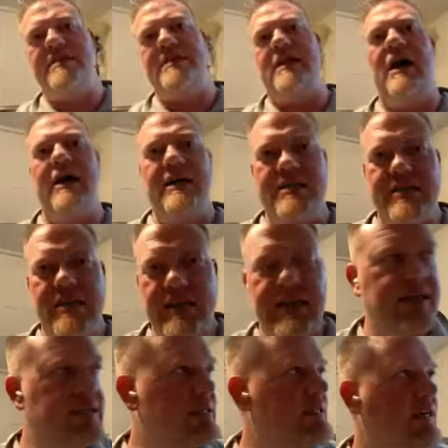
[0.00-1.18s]
his guys.
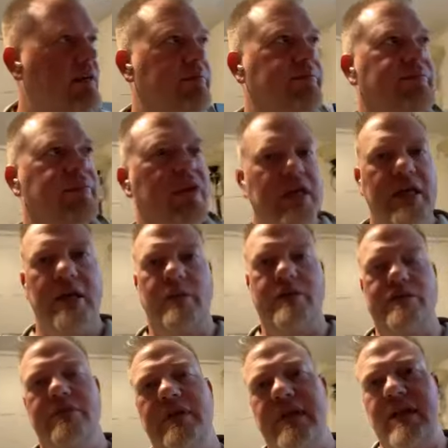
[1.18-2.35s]
It
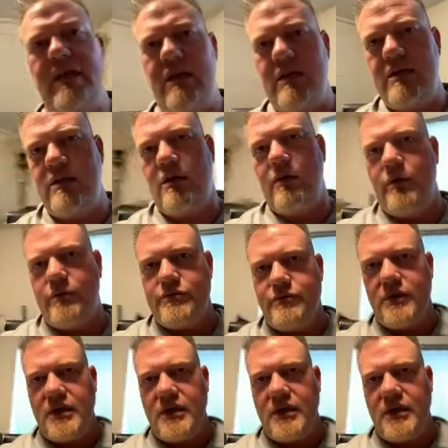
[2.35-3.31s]
was really, it